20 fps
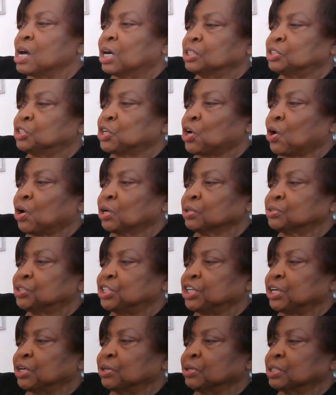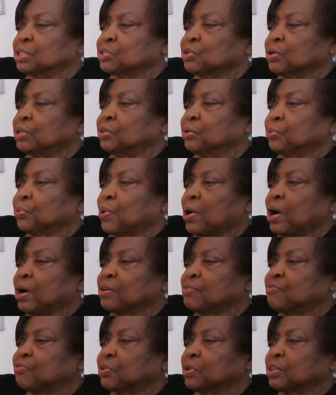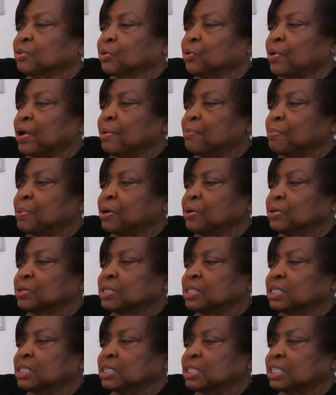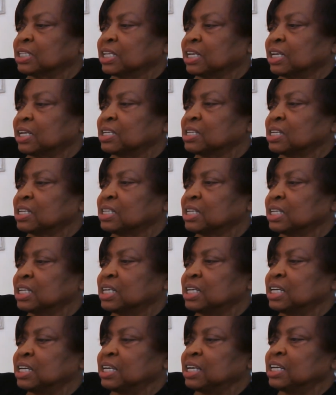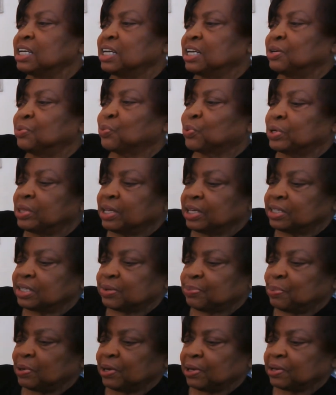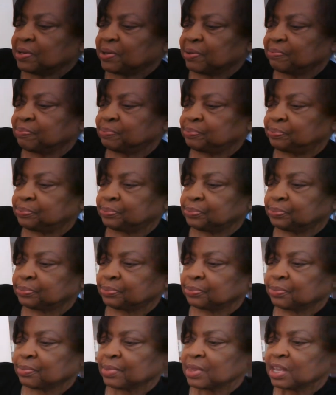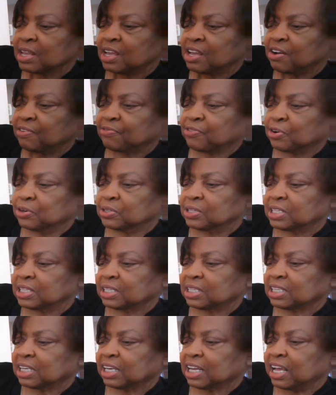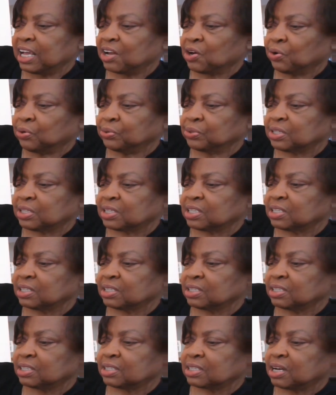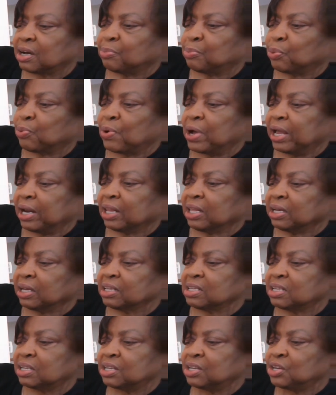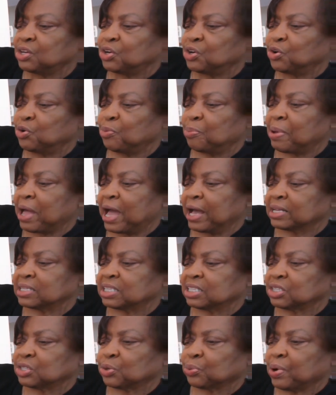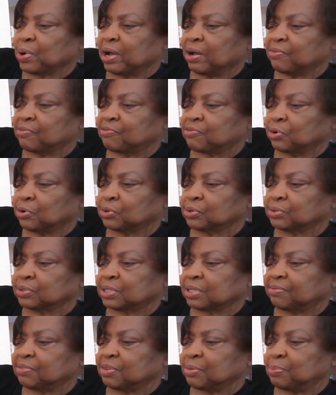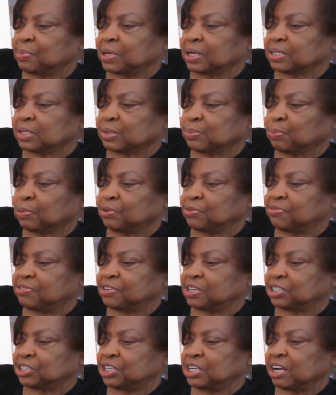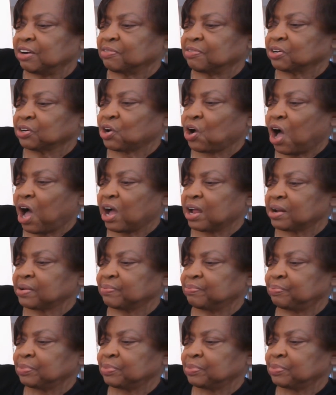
A tall chair is on the rug for the grandparents to sit in when they speak. First is a lejos abuela, who passes around photos of the biggest bluefish he ever caught.